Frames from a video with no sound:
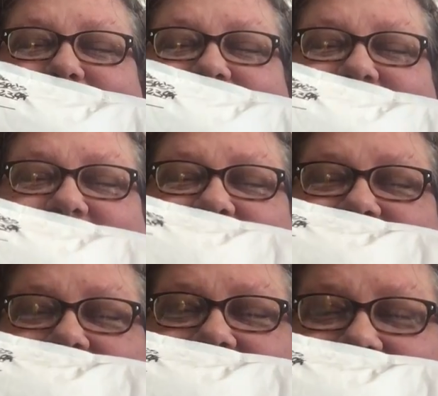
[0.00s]
blue
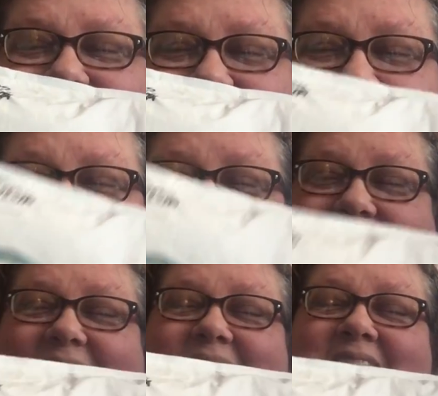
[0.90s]
donut.
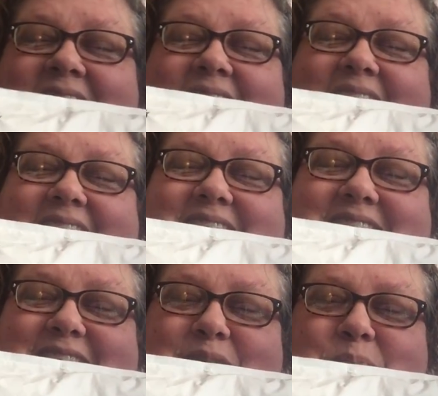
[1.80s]
I can
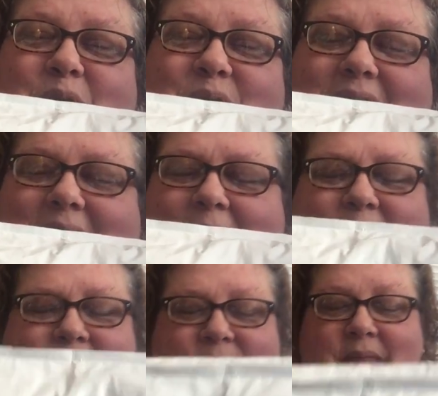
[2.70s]
see it poking out.
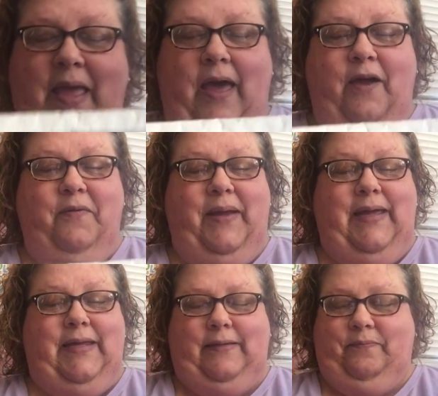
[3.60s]
All
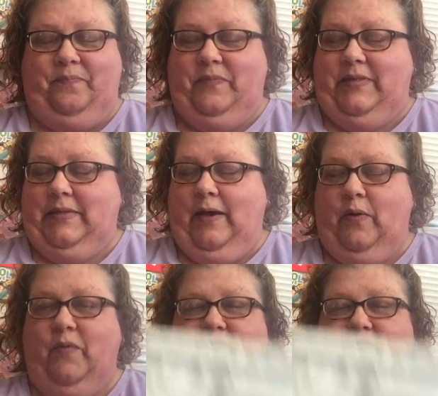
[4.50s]
right, so